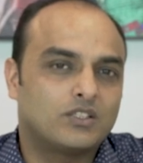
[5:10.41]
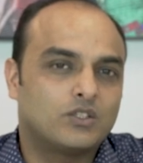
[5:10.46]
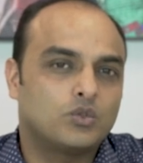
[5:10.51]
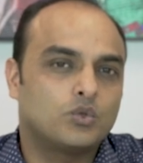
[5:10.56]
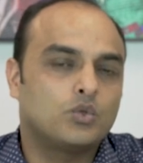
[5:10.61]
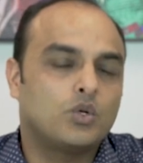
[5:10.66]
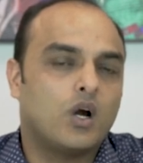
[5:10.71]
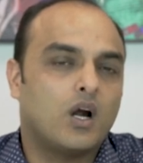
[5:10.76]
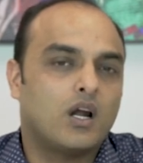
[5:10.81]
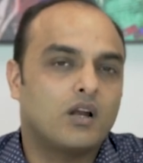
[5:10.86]

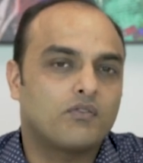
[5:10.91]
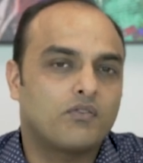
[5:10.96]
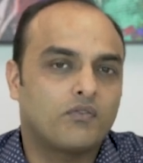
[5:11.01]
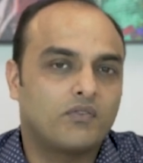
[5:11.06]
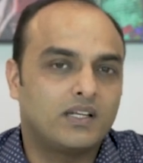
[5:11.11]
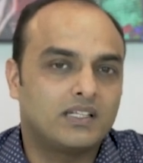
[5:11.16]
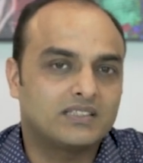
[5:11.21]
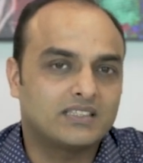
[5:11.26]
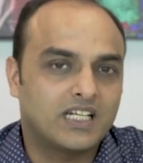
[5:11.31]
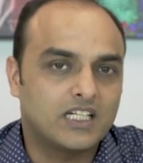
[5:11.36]

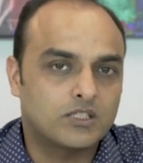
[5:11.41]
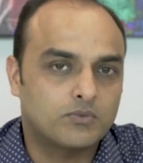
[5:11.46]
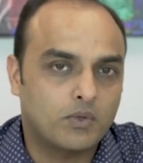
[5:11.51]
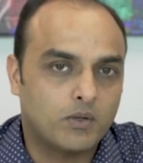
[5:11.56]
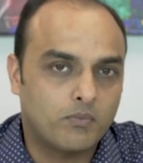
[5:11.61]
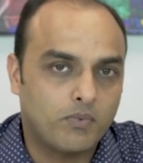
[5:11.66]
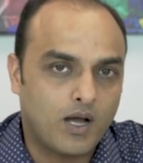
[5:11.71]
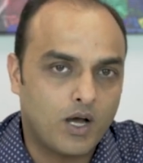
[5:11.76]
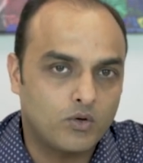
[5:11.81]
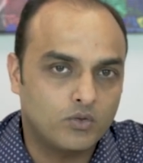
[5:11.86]
$2.50
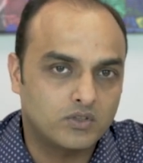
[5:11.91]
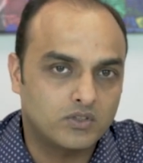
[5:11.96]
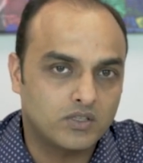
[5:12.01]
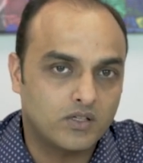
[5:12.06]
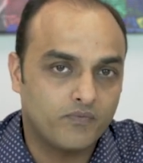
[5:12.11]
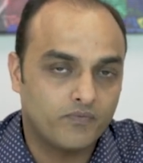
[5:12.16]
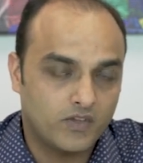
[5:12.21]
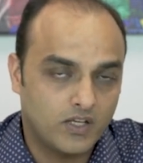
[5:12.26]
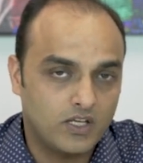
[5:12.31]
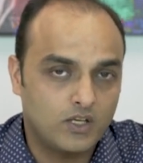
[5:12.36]
per pound
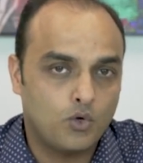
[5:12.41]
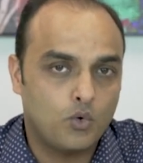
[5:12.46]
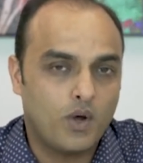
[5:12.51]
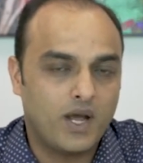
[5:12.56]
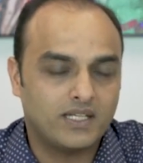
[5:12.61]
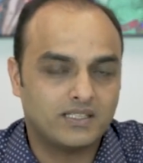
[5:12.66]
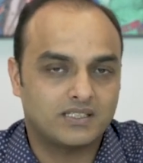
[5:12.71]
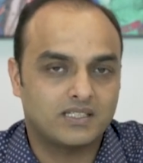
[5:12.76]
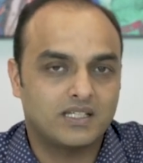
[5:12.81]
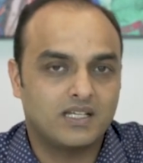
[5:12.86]
in
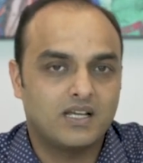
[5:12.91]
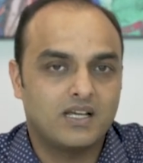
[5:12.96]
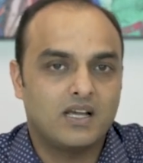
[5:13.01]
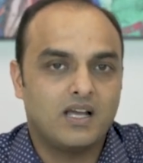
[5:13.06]
US,